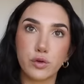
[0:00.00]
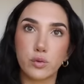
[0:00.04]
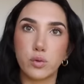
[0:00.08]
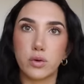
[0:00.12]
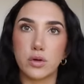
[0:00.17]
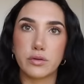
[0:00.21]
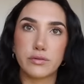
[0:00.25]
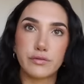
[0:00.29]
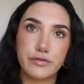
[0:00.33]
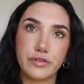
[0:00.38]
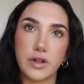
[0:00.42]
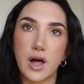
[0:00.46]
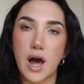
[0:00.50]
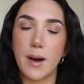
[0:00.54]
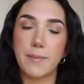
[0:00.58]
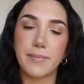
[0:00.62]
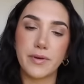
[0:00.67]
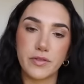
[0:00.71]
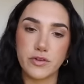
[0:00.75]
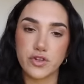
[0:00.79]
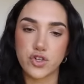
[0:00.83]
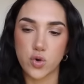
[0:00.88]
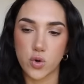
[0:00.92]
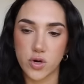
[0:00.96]
Quote flop
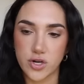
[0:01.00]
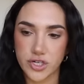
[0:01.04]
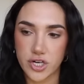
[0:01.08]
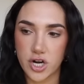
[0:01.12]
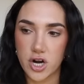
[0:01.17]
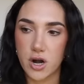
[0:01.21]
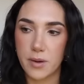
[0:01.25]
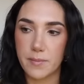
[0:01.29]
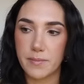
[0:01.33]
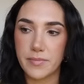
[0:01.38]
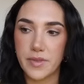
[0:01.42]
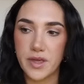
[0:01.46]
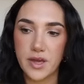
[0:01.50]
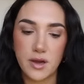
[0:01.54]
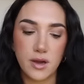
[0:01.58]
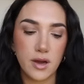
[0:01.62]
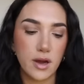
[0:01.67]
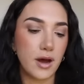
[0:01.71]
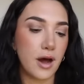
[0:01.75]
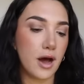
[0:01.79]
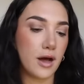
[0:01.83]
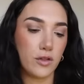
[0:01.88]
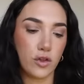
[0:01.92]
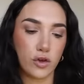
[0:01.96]
in the short term,
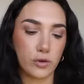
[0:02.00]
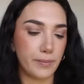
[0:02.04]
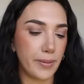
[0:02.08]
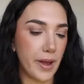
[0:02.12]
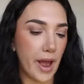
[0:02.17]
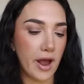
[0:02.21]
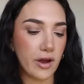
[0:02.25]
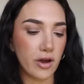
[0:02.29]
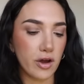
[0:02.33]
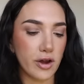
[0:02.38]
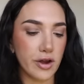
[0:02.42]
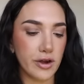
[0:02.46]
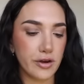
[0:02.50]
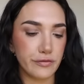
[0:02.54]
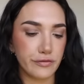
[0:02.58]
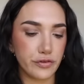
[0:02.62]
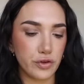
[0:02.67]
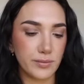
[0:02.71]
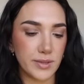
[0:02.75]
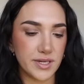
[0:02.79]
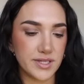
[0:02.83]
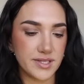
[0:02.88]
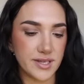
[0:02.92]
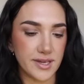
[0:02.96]
I'll look back on it a
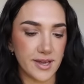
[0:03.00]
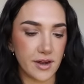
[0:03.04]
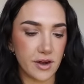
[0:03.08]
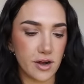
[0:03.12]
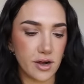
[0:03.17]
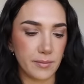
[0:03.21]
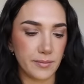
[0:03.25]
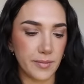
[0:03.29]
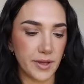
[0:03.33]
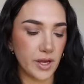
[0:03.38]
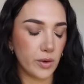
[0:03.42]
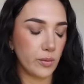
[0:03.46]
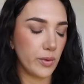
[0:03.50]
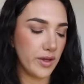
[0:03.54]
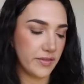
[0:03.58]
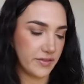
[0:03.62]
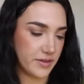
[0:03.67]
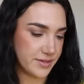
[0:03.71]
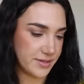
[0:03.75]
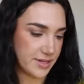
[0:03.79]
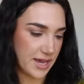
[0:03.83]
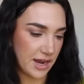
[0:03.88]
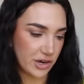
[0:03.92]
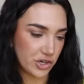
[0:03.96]
few months later and I'm like, wait,
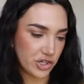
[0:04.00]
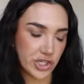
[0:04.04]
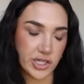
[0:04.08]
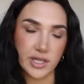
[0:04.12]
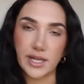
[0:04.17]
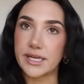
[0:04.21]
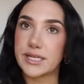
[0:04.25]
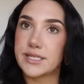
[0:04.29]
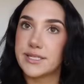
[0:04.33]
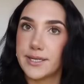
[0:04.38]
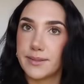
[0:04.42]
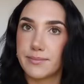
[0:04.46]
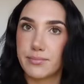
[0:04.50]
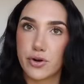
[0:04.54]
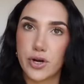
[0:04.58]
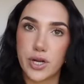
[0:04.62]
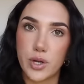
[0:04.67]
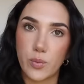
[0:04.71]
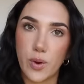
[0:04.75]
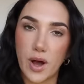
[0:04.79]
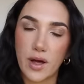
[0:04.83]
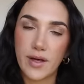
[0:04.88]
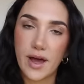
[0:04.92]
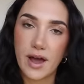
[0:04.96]
this actually like did
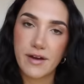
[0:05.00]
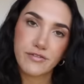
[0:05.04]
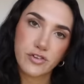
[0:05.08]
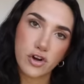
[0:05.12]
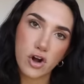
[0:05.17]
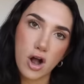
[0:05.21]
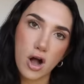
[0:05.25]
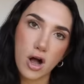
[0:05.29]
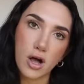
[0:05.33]
pretty well after